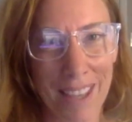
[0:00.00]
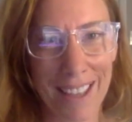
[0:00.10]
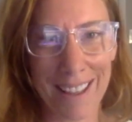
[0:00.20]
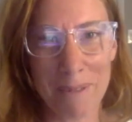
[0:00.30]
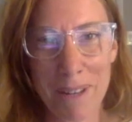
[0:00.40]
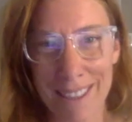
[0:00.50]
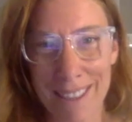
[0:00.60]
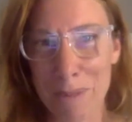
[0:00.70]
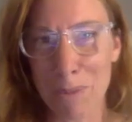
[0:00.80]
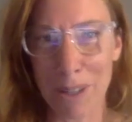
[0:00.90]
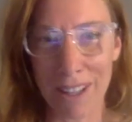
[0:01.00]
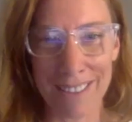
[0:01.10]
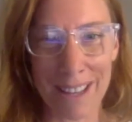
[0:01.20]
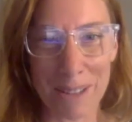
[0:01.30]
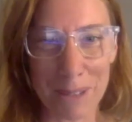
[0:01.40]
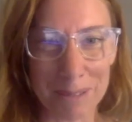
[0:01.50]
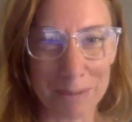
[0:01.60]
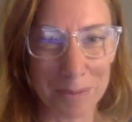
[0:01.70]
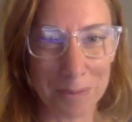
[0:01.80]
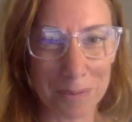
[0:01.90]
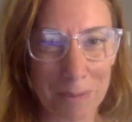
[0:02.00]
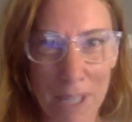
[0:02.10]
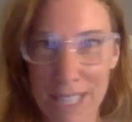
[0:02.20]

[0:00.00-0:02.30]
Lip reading: gonna think more on that one, because